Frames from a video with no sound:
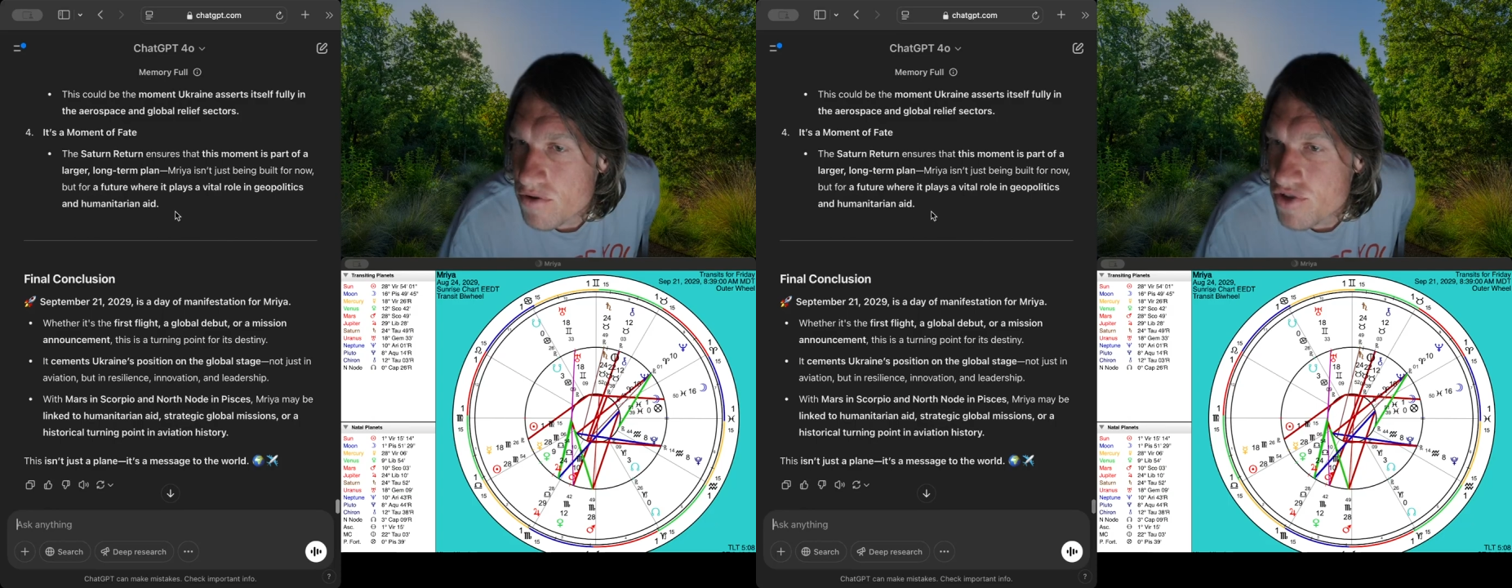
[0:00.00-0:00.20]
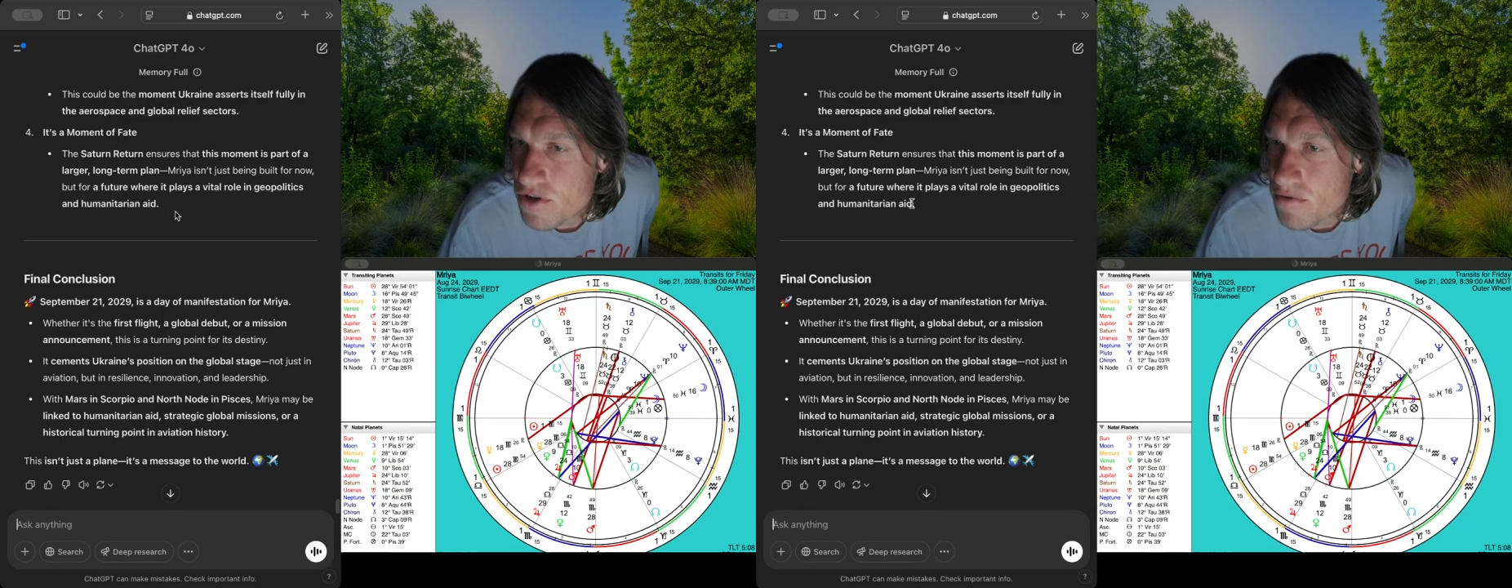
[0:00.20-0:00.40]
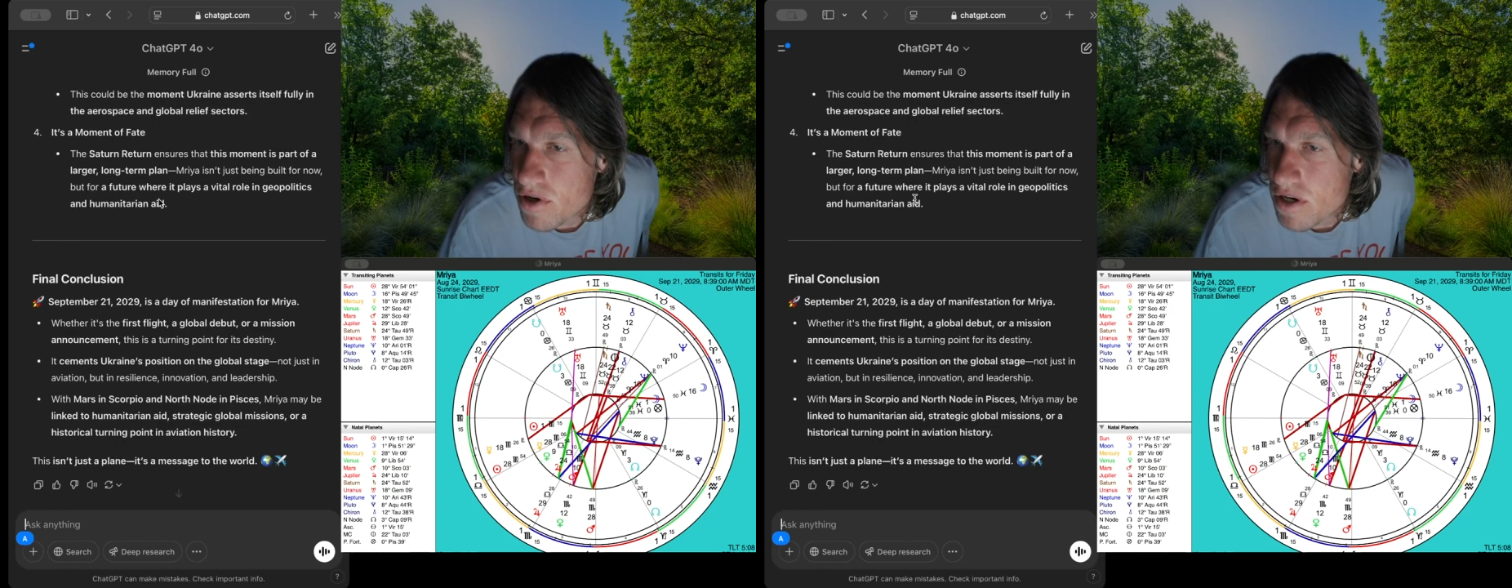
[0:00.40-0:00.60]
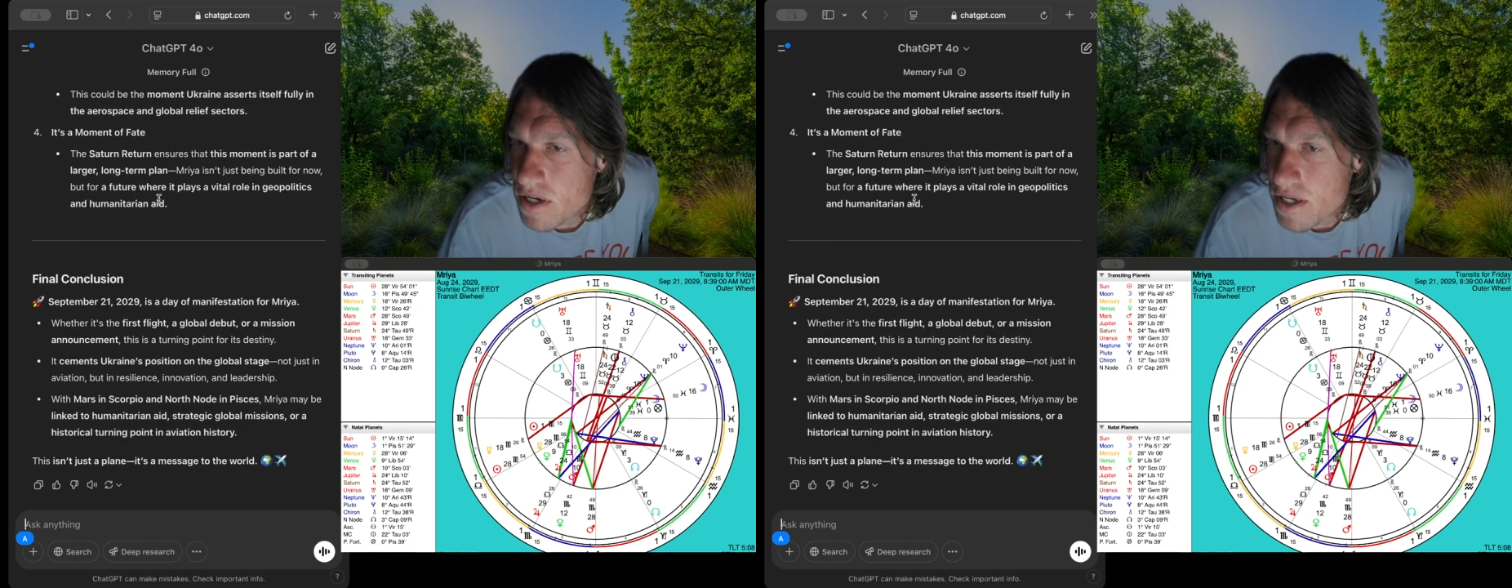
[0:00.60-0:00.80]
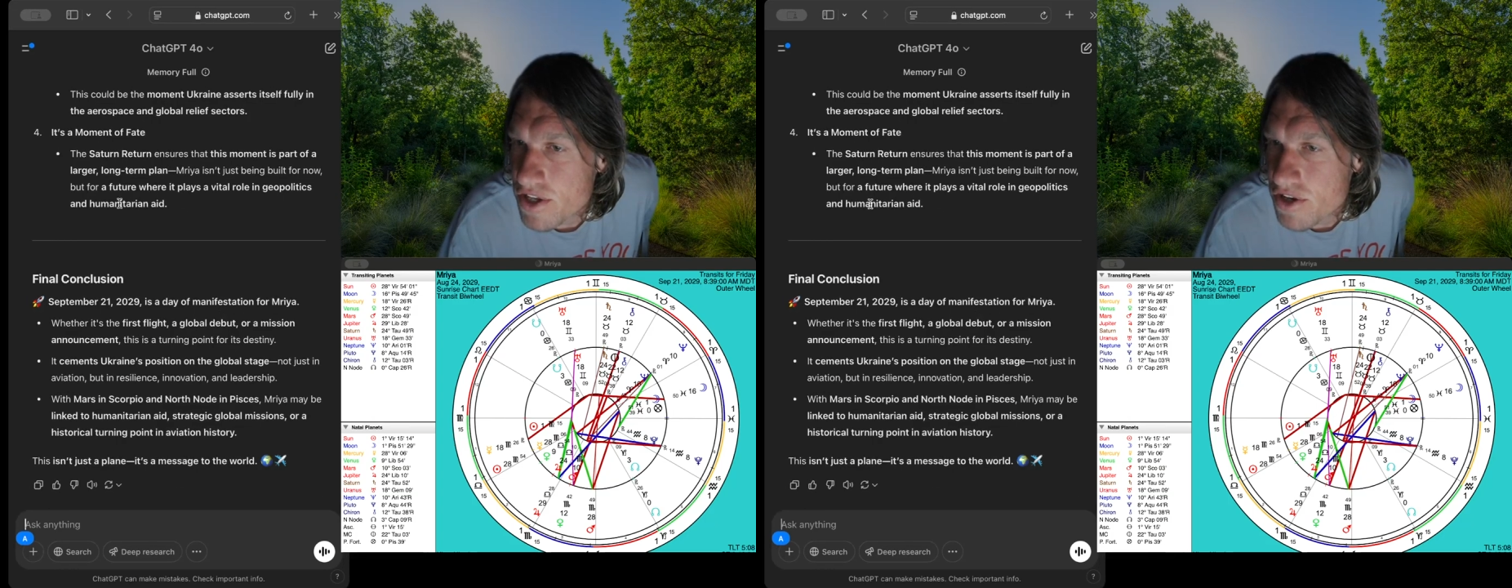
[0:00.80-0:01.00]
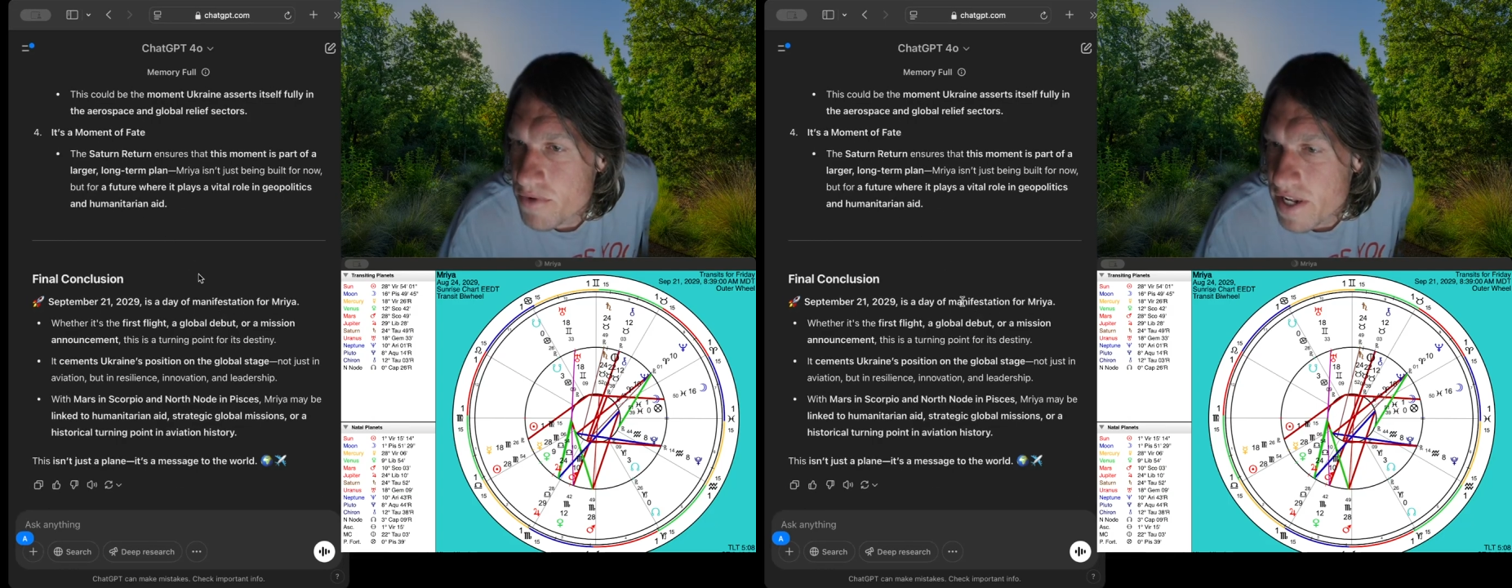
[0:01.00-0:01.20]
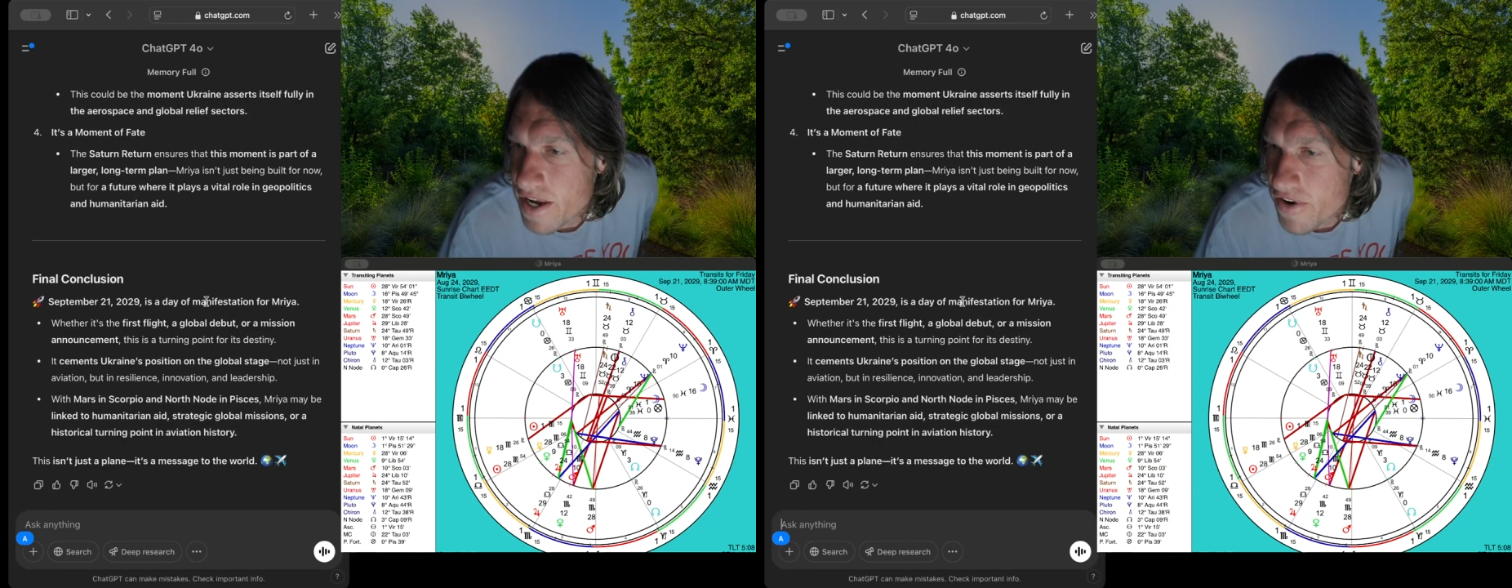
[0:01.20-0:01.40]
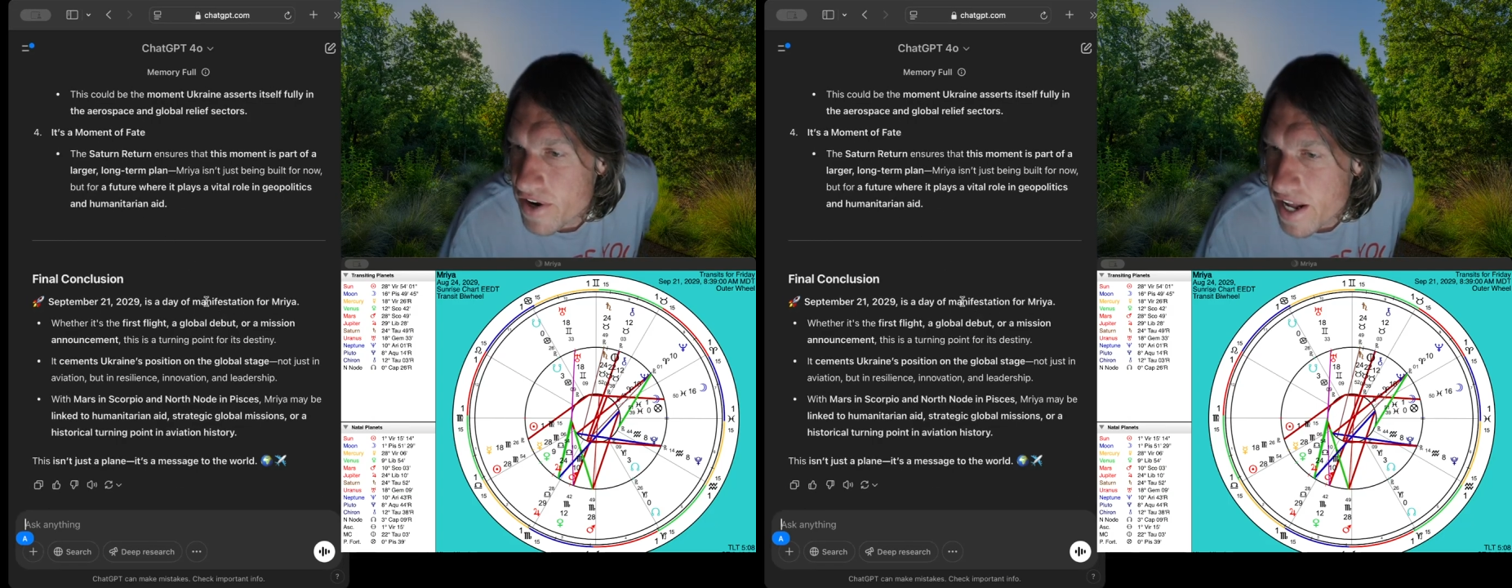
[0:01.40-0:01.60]
in
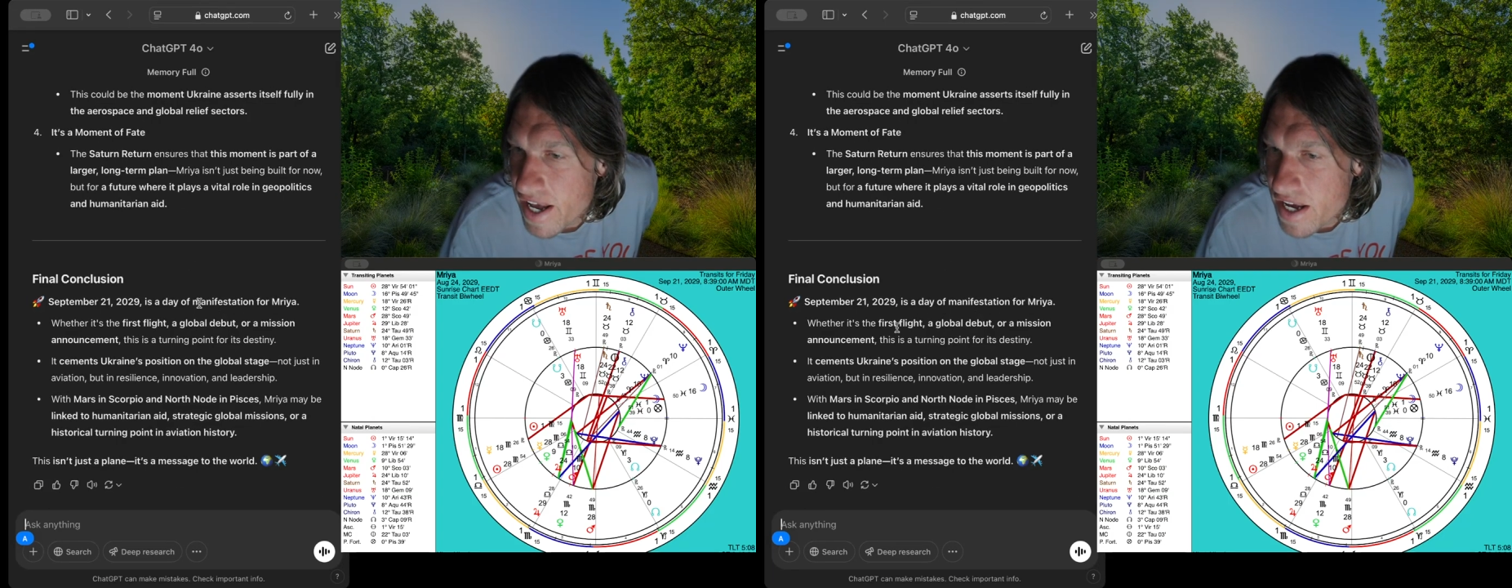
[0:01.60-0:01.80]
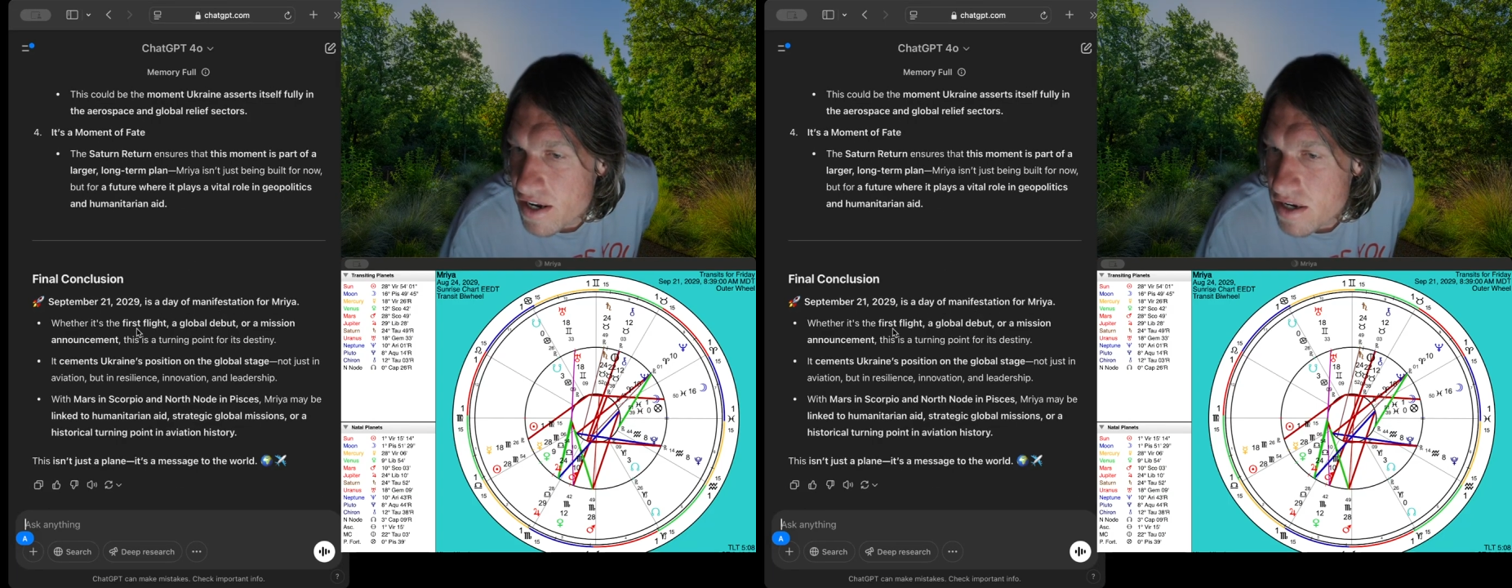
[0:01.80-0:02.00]
humanitarian aid.